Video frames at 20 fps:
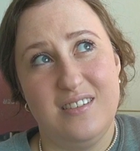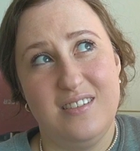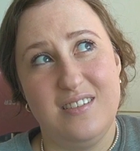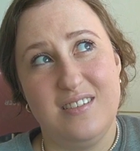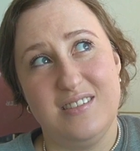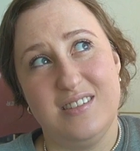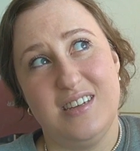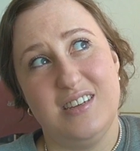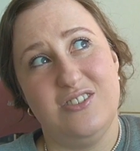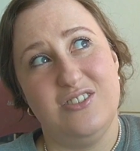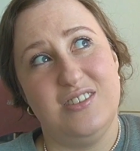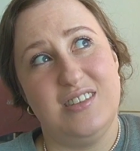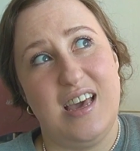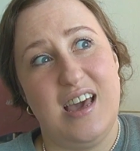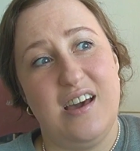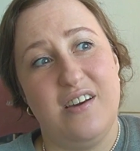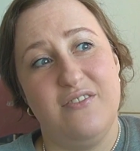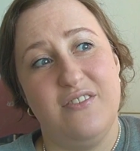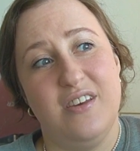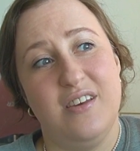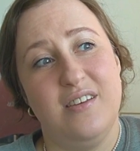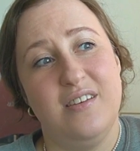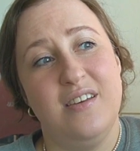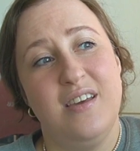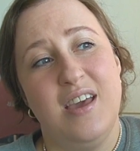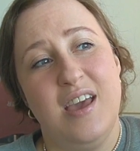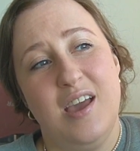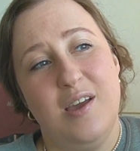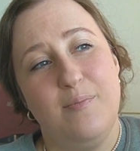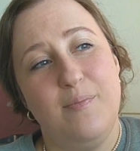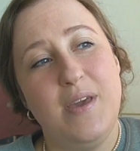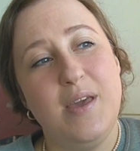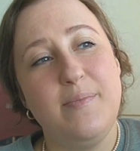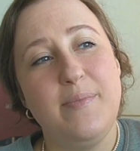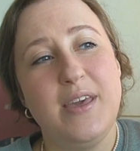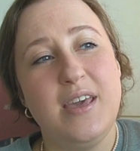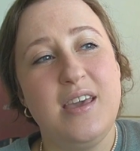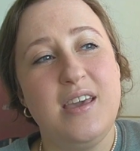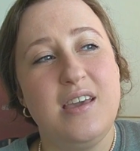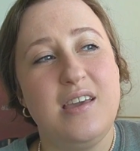because I just haven't.
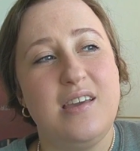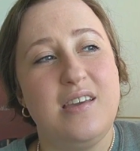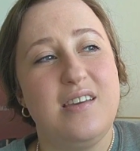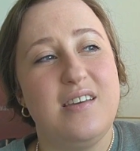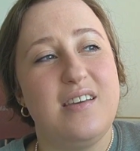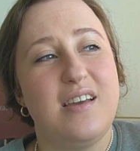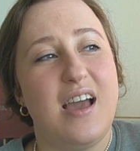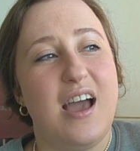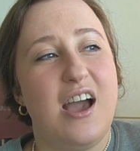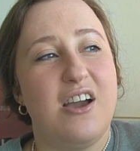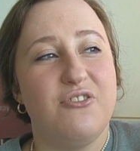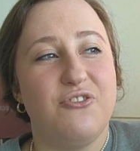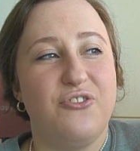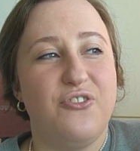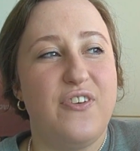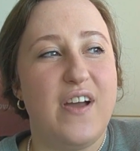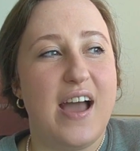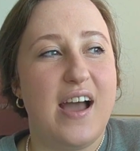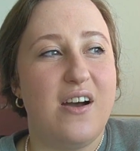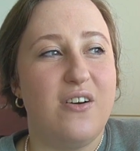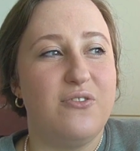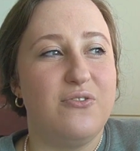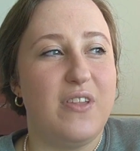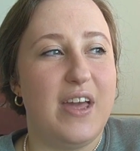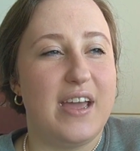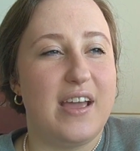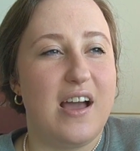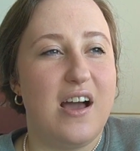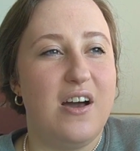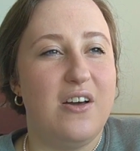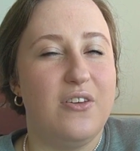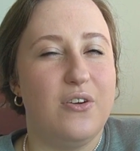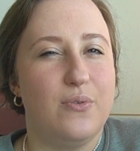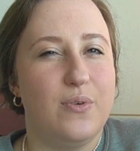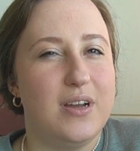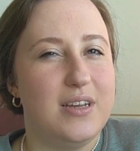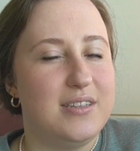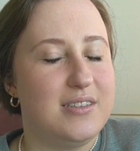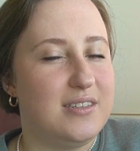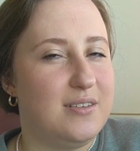Maybe I've found like other
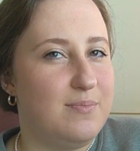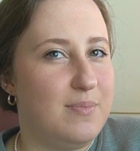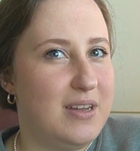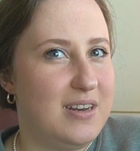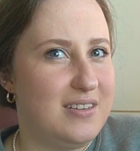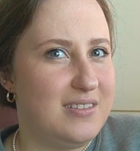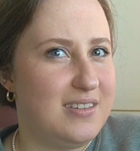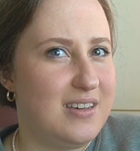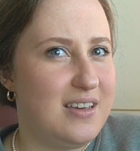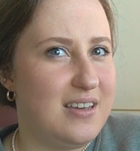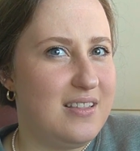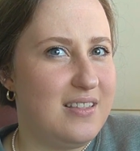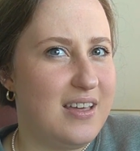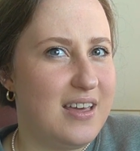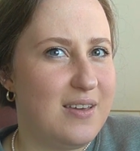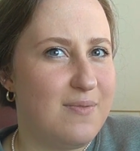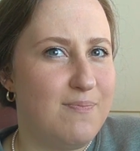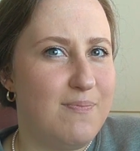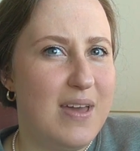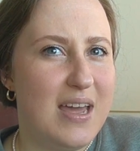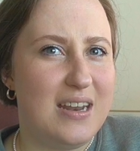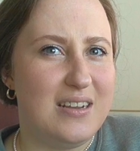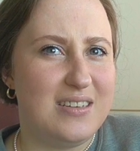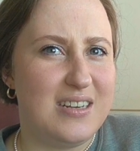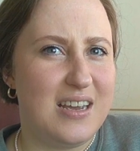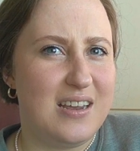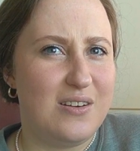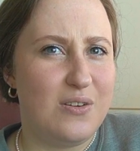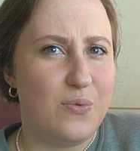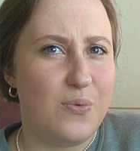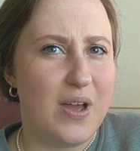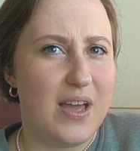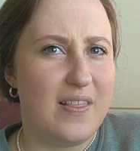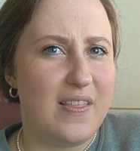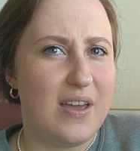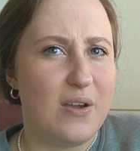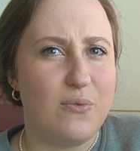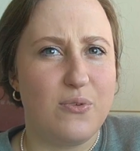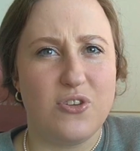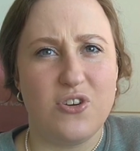ways to meditate, like meditate in a way
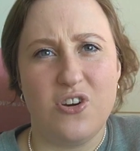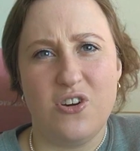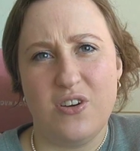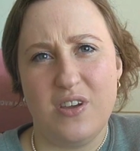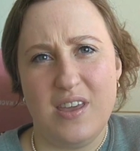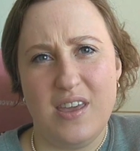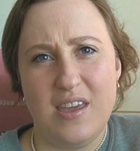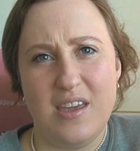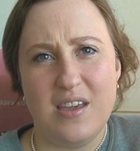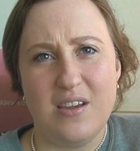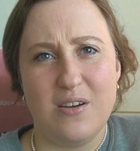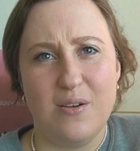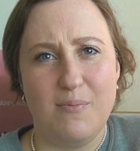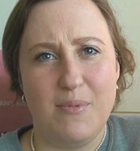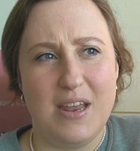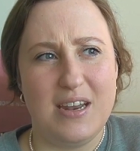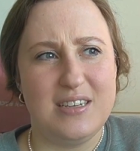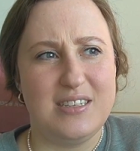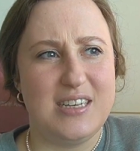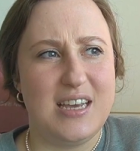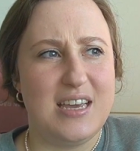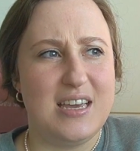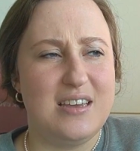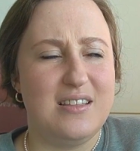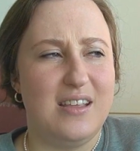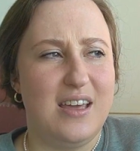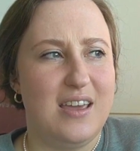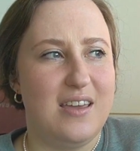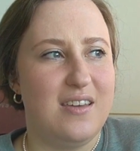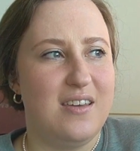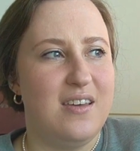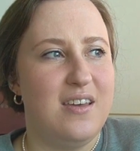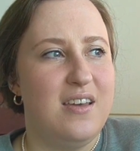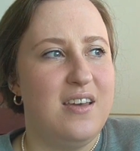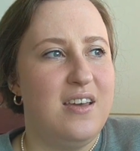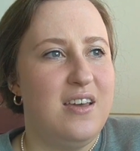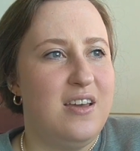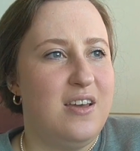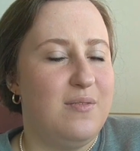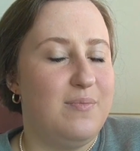like with cooking or meditate like
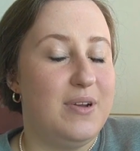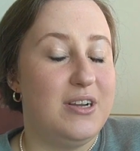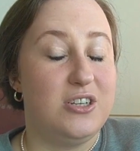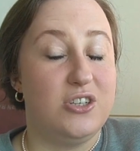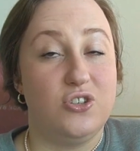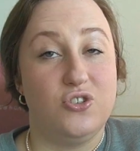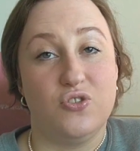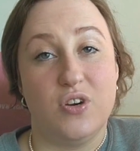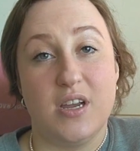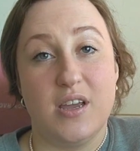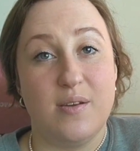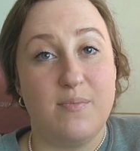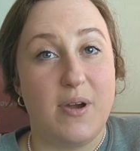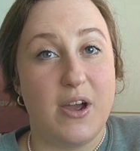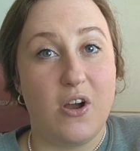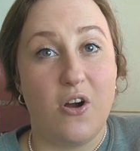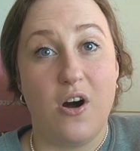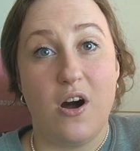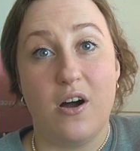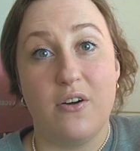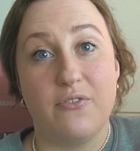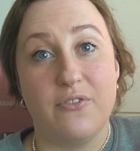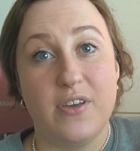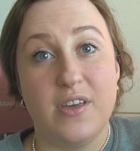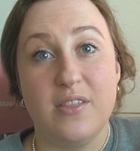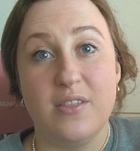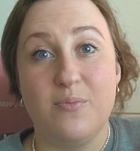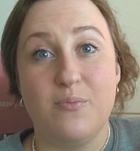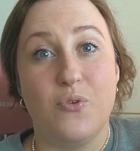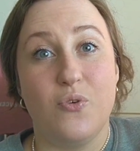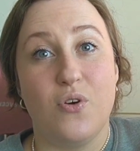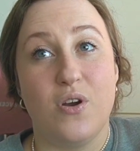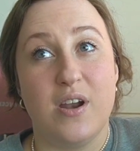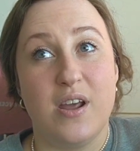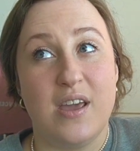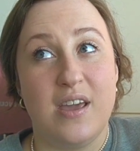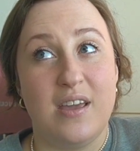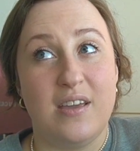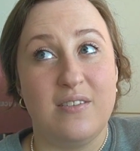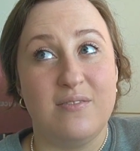by just drinking my coffee in the
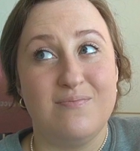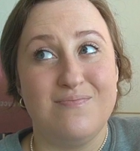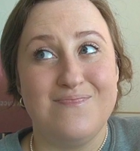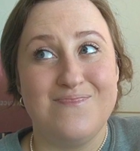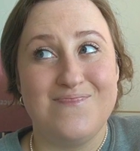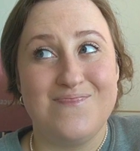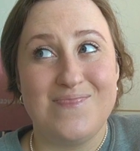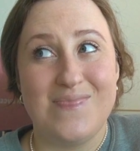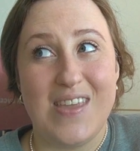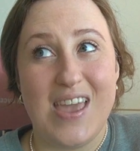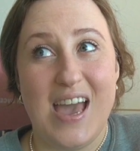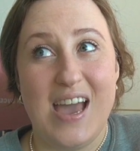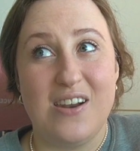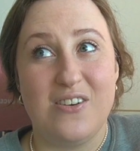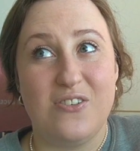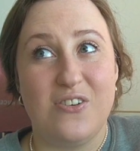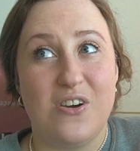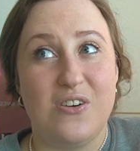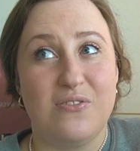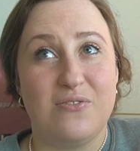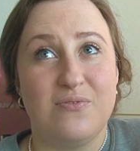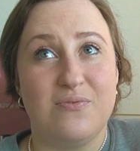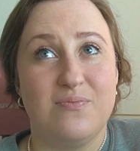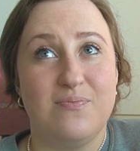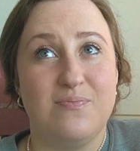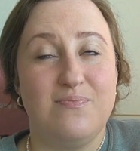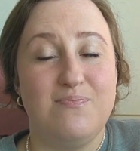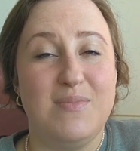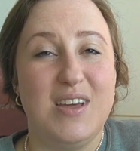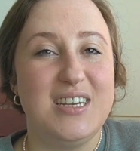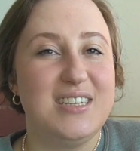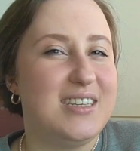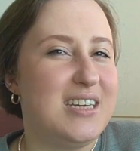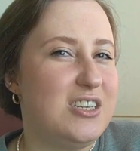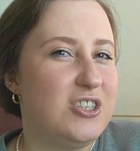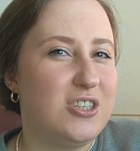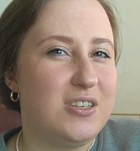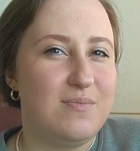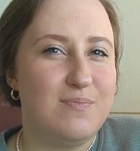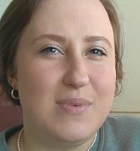morning. I don't know.
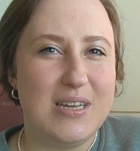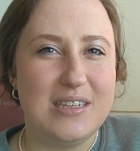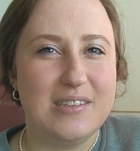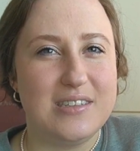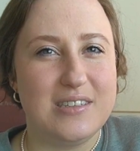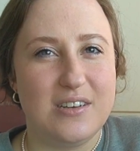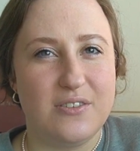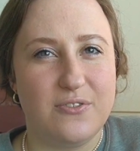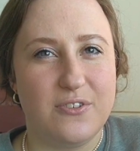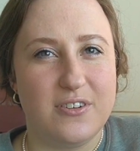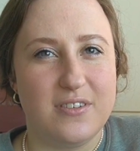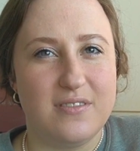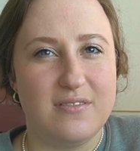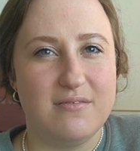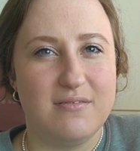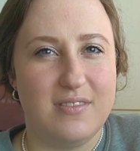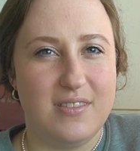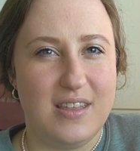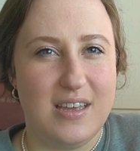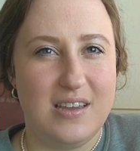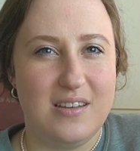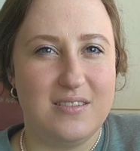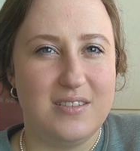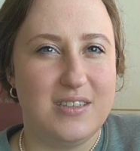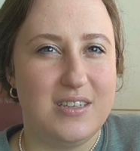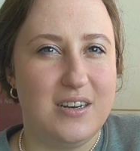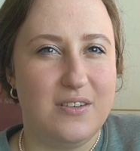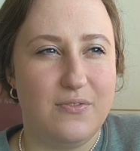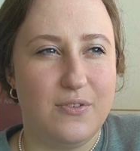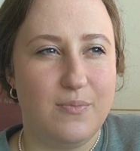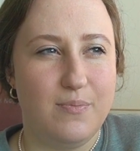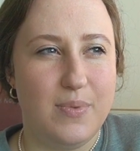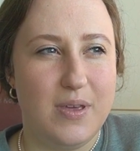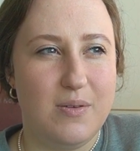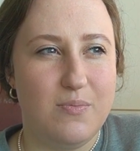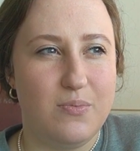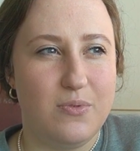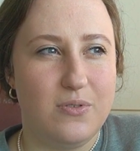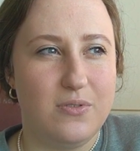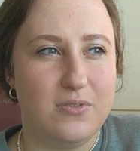Meditation means different things to different
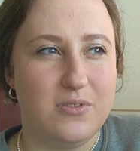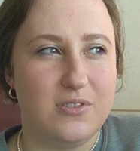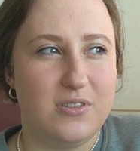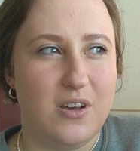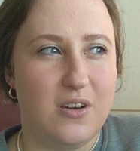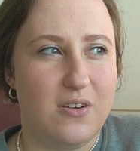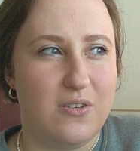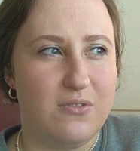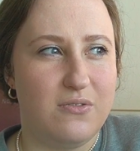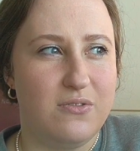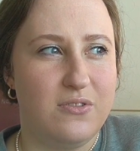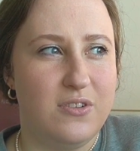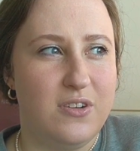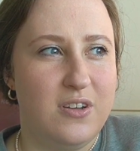people, so